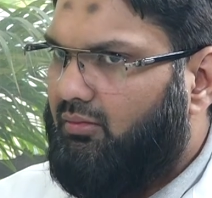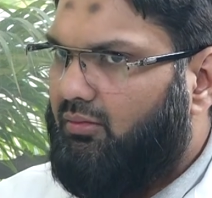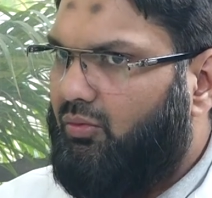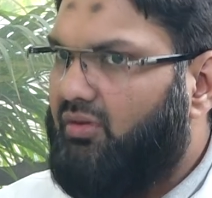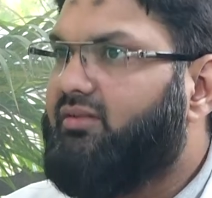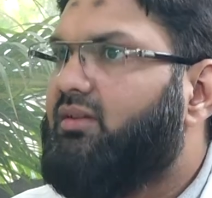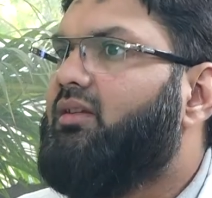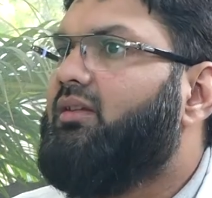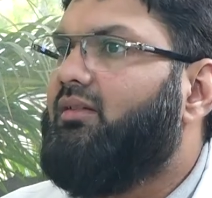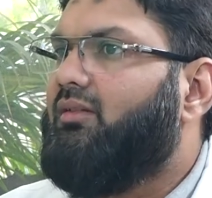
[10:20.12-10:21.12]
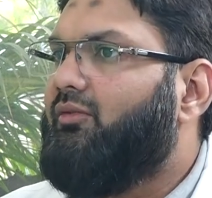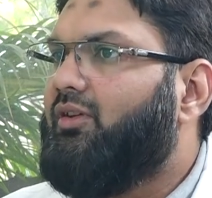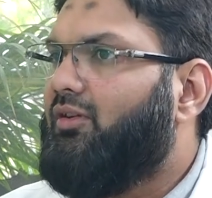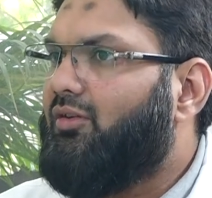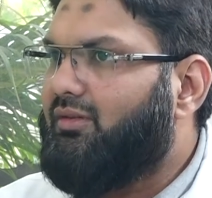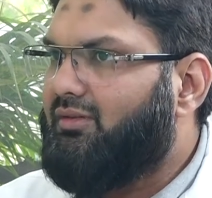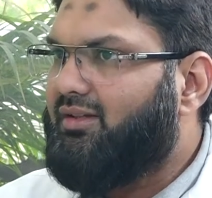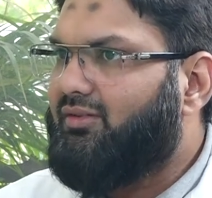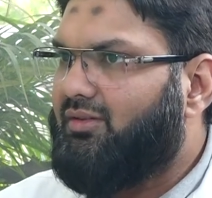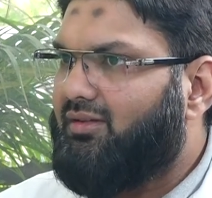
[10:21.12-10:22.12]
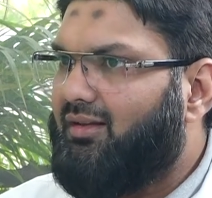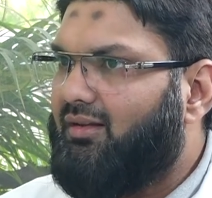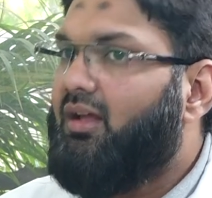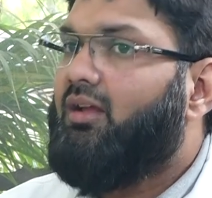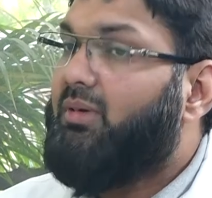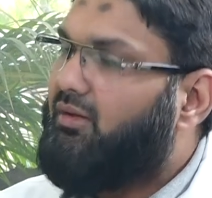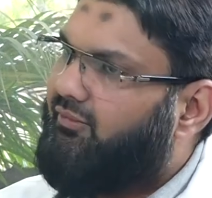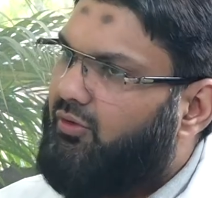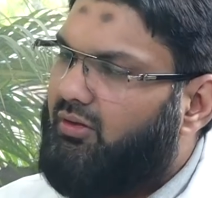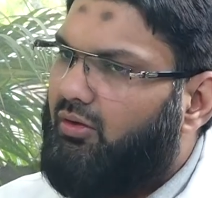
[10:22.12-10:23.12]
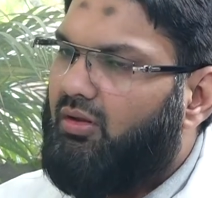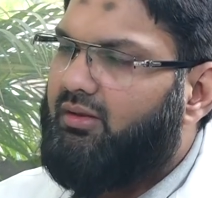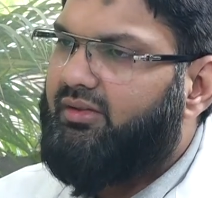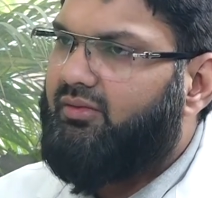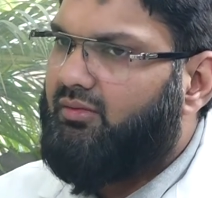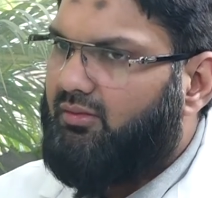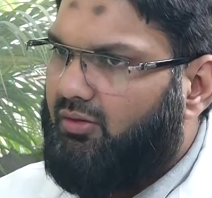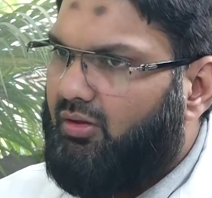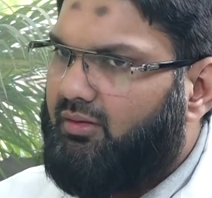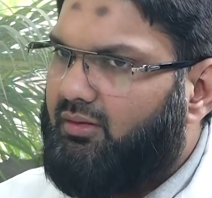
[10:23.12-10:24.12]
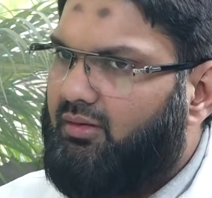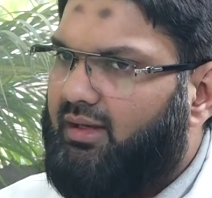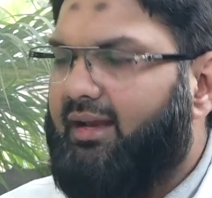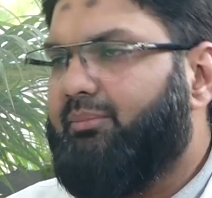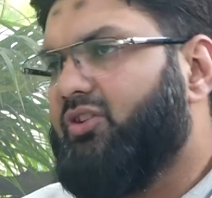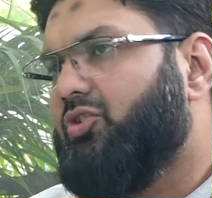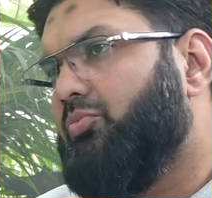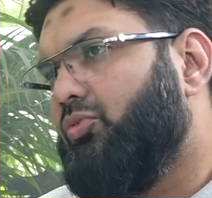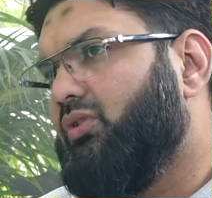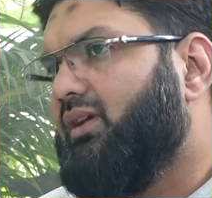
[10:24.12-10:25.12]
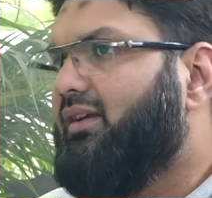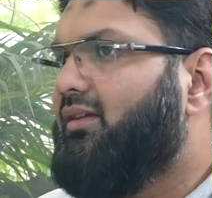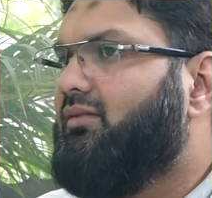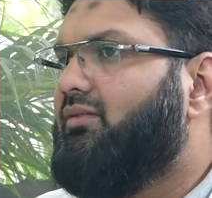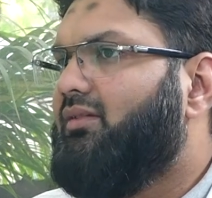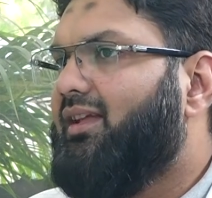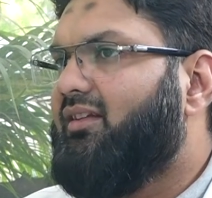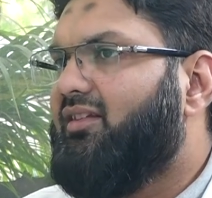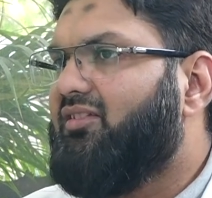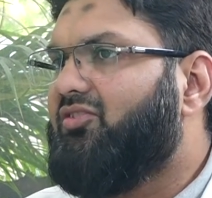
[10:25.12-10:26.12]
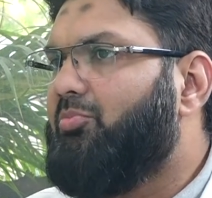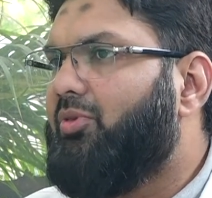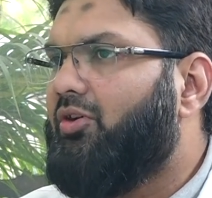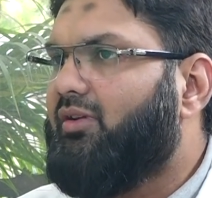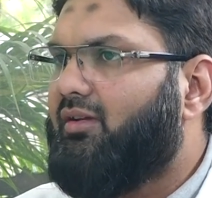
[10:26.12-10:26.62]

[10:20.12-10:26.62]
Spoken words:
holistically. We cannot just tell. But for all this, doctor and patient both are like, there's a symbiotic